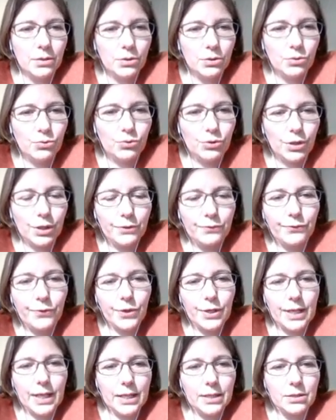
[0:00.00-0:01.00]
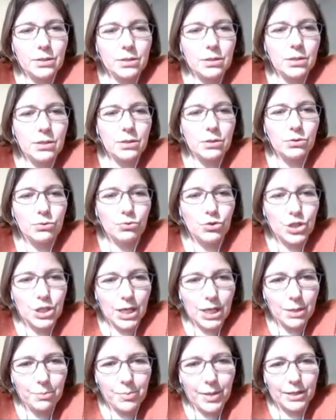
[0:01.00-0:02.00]
do not forget to
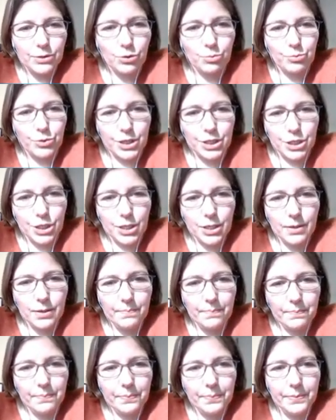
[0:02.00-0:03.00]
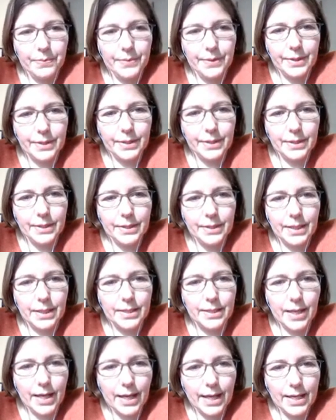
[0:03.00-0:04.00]
check plateau pressure
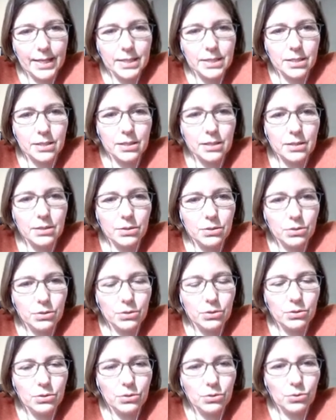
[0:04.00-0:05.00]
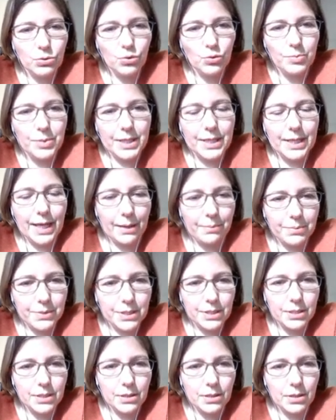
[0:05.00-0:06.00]
that has to be
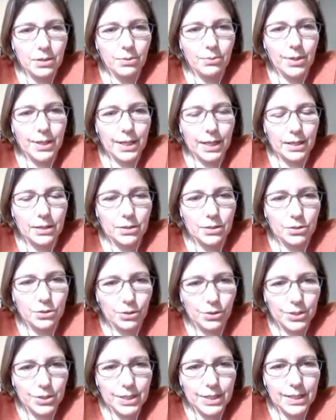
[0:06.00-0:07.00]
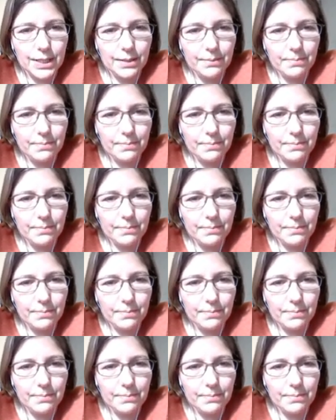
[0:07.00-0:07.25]
kept lower than 30,